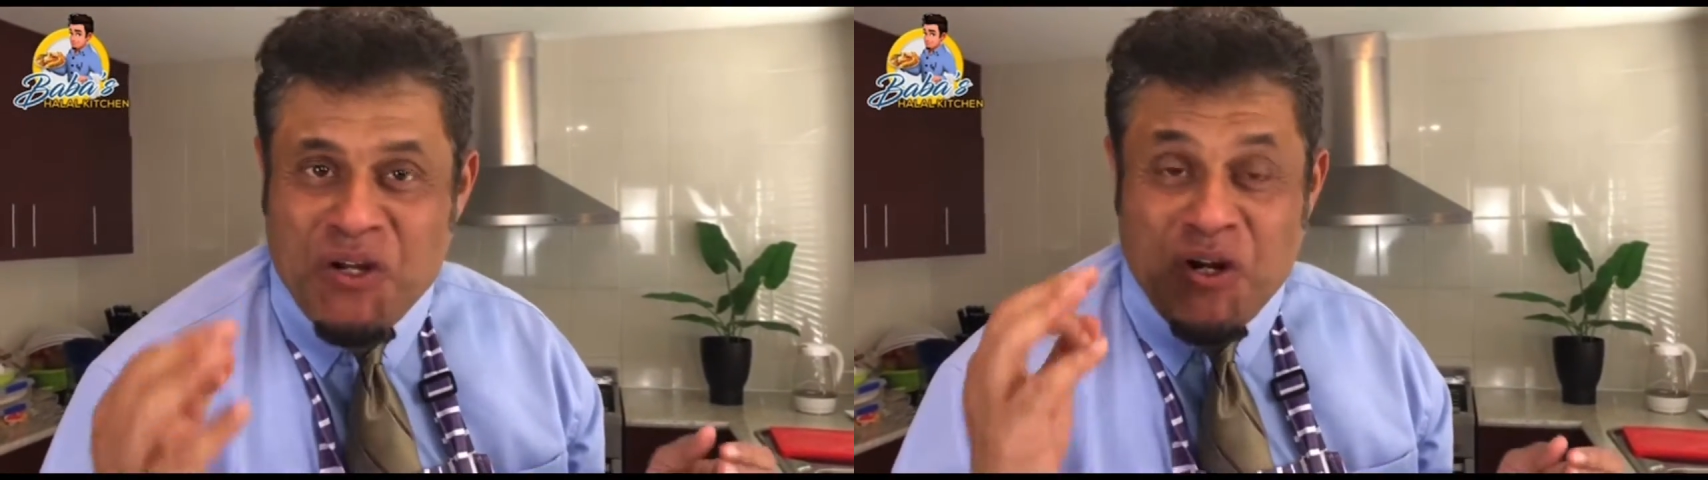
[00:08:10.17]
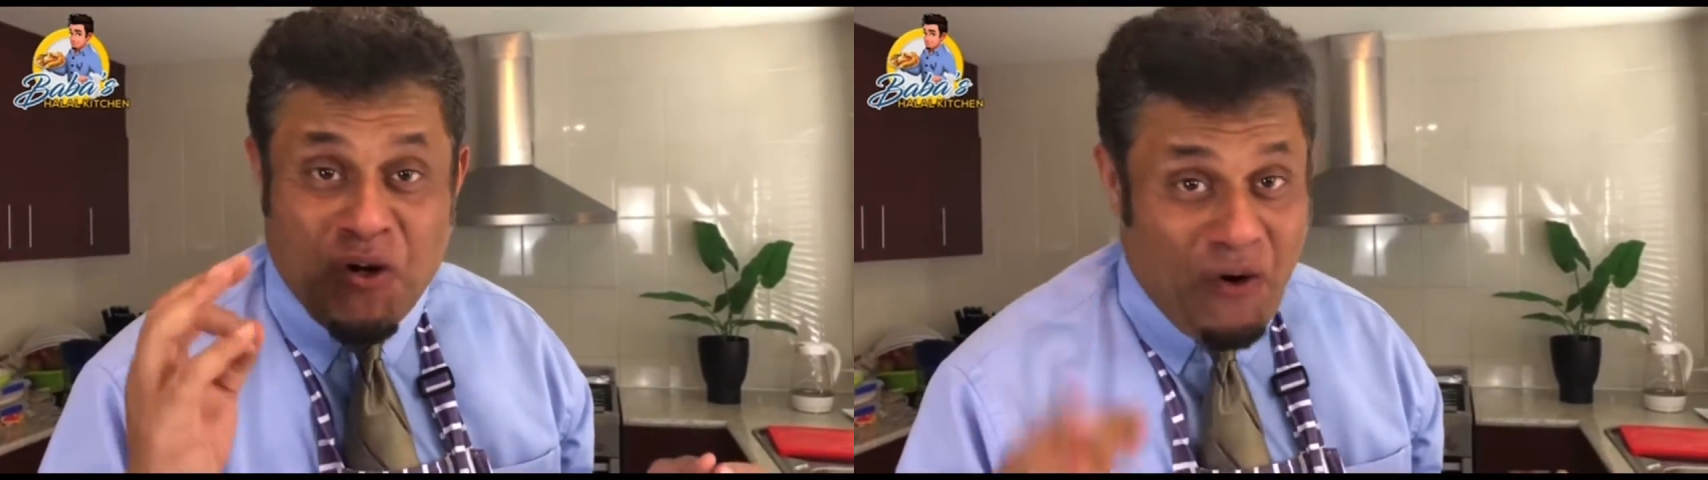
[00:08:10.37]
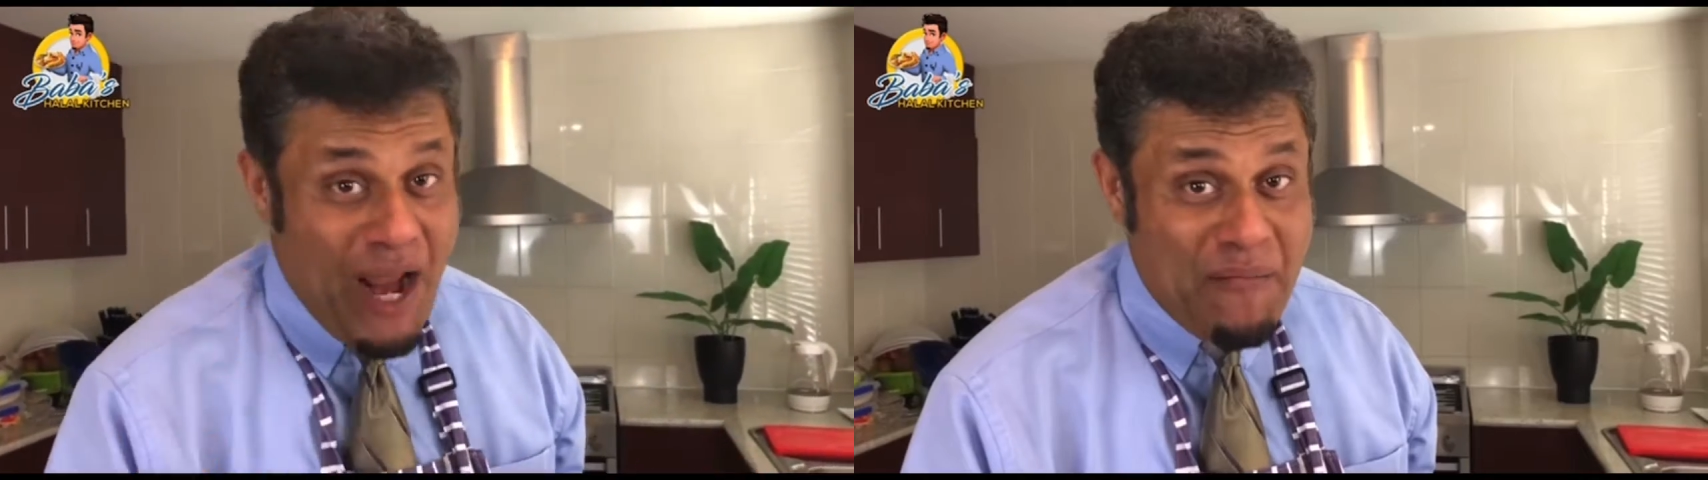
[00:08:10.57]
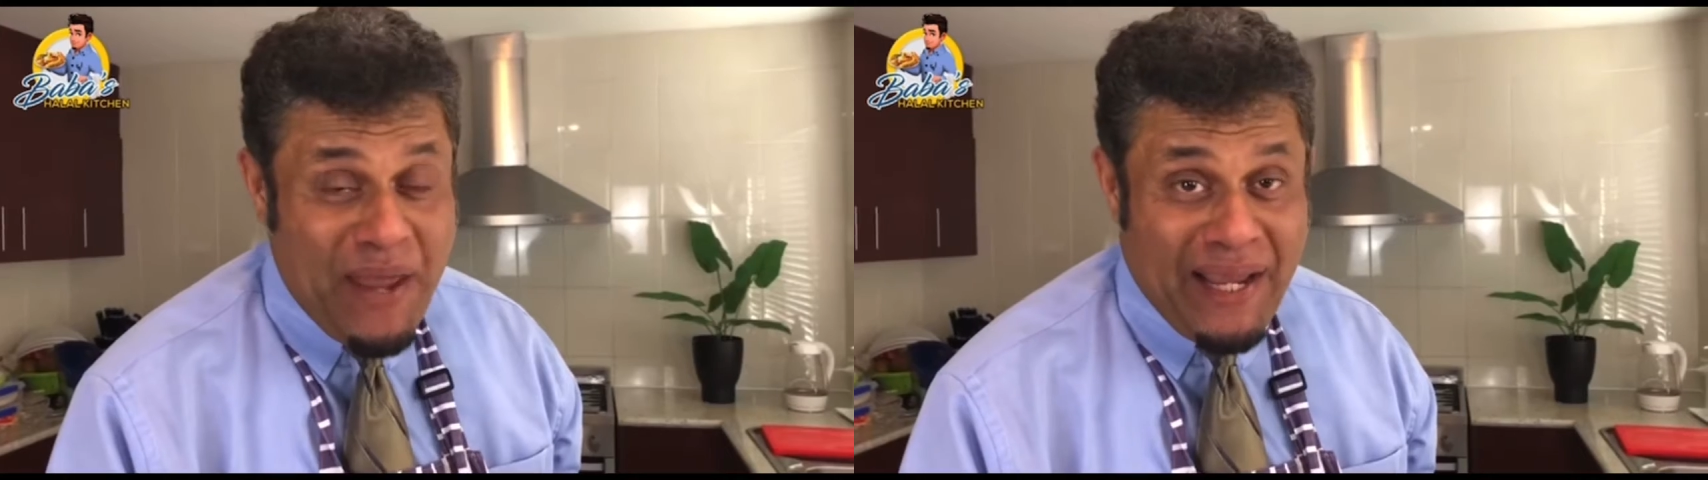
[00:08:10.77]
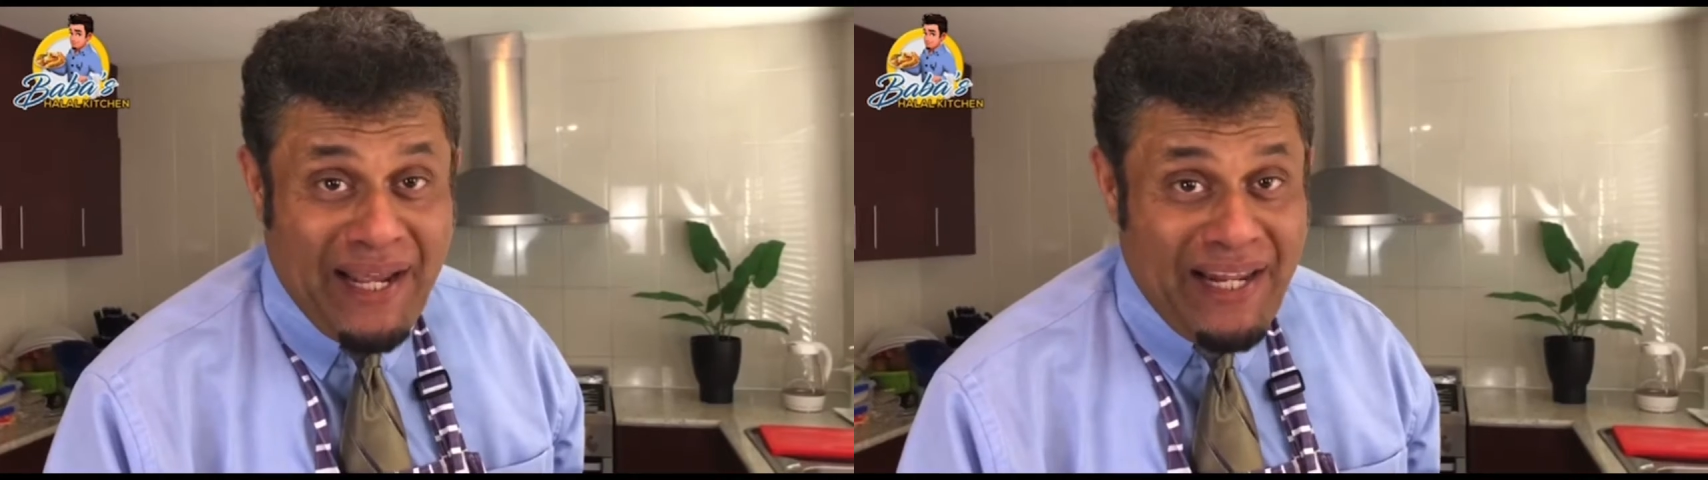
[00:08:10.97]
Try
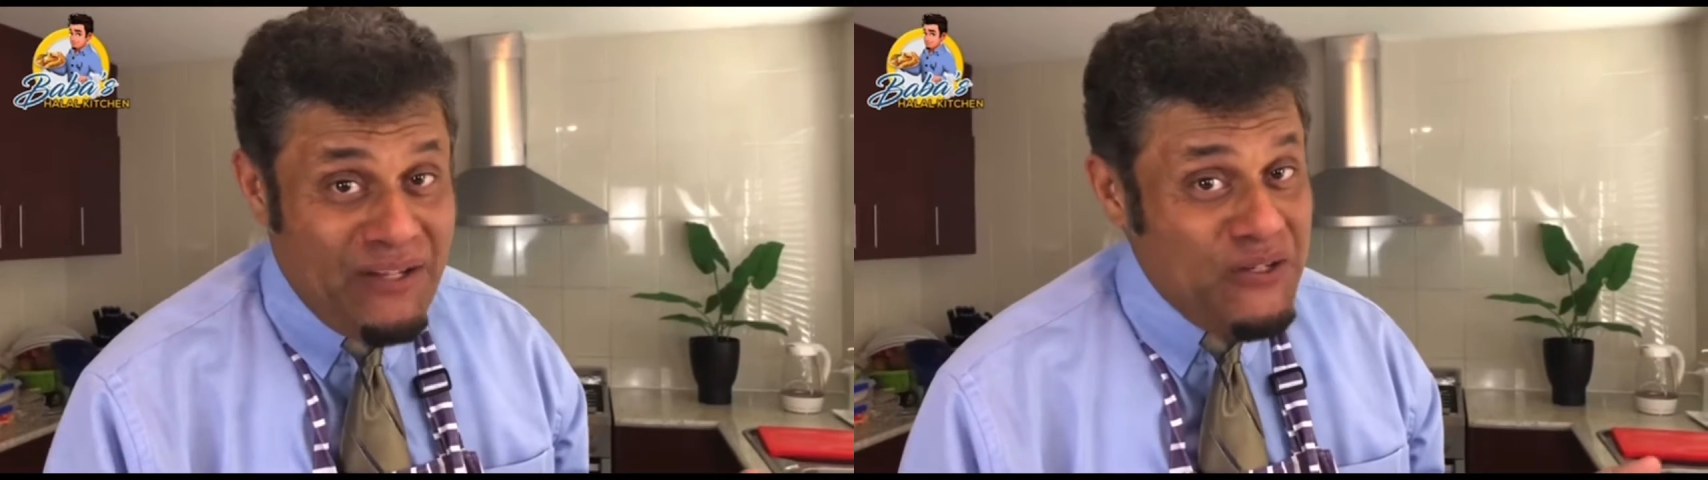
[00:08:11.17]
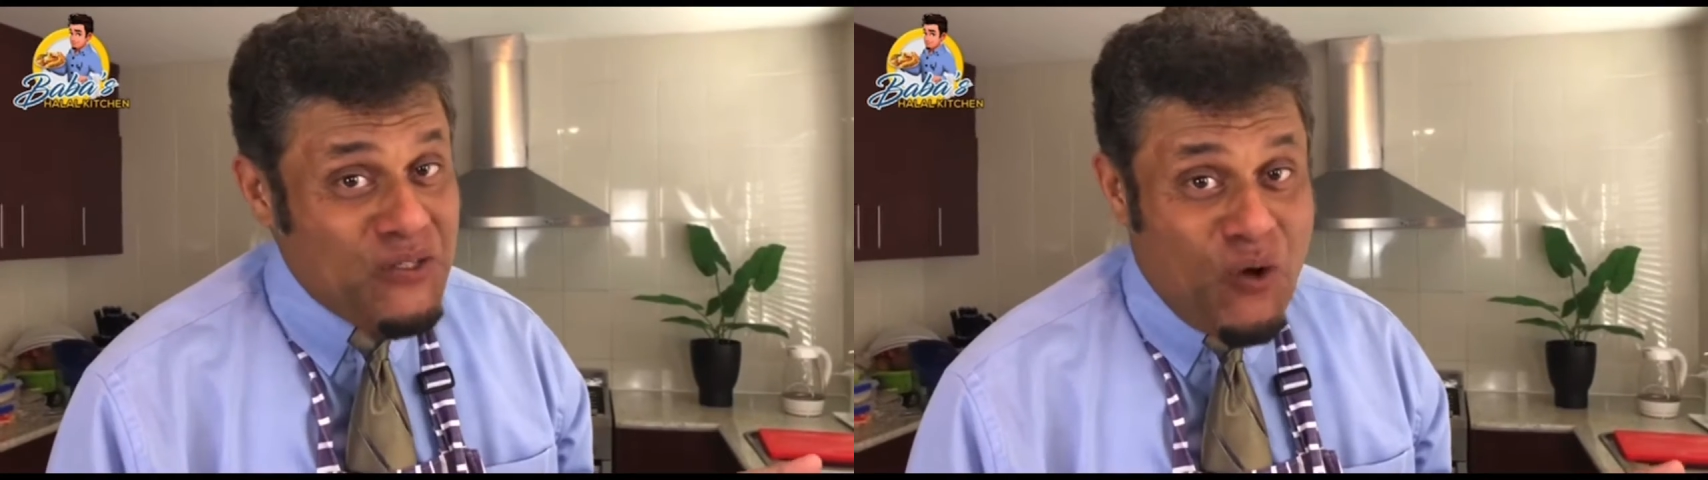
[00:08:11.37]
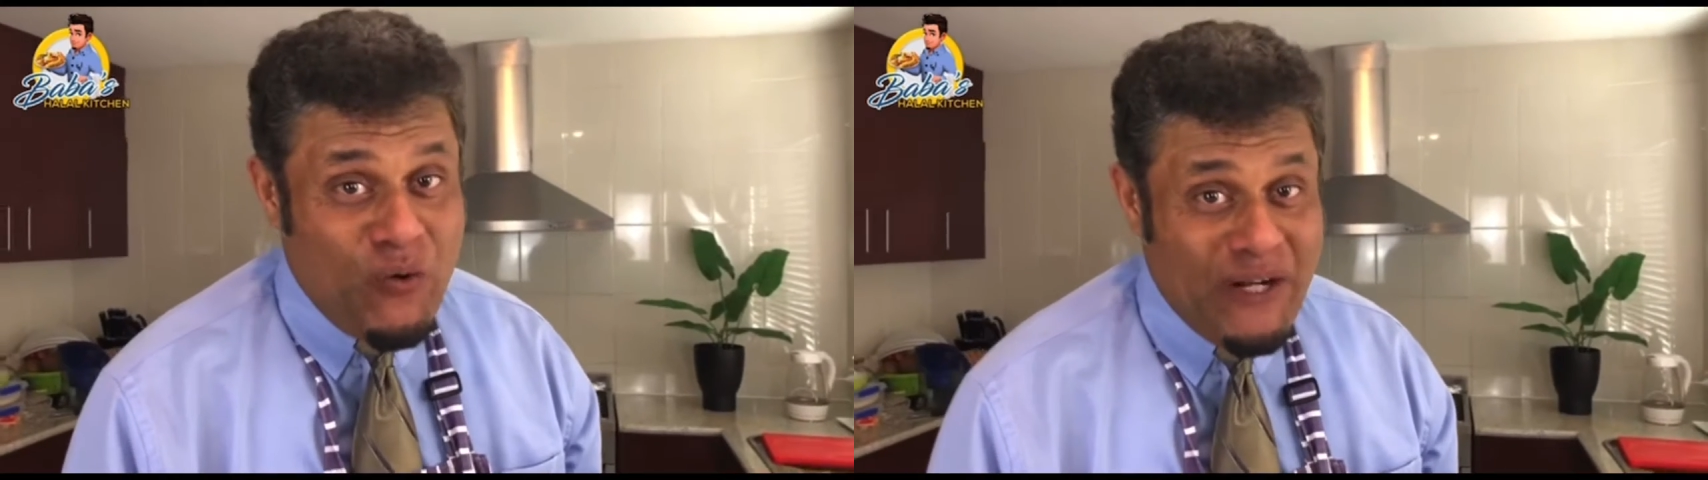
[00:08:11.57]
making it. You saw it.